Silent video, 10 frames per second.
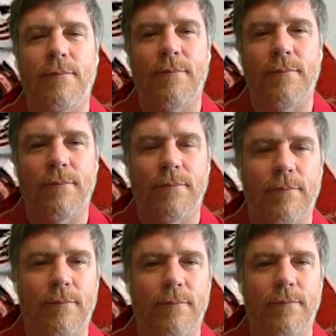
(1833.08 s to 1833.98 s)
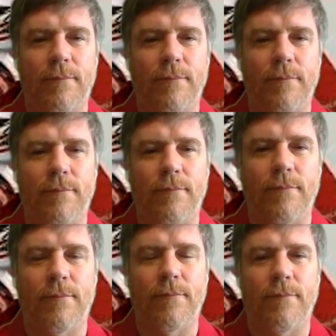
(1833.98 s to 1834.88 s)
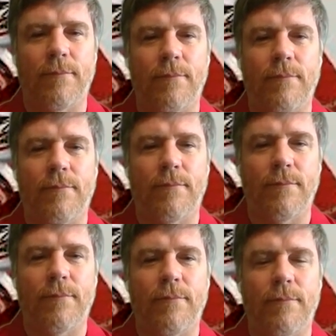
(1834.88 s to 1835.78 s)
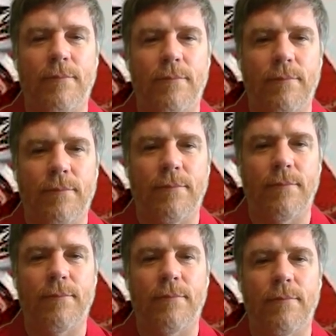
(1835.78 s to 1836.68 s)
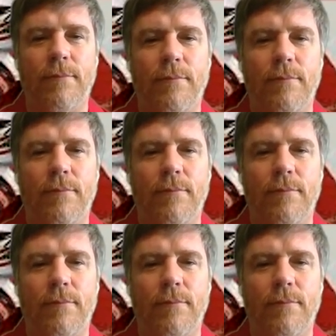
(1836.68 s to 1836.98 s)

(silent)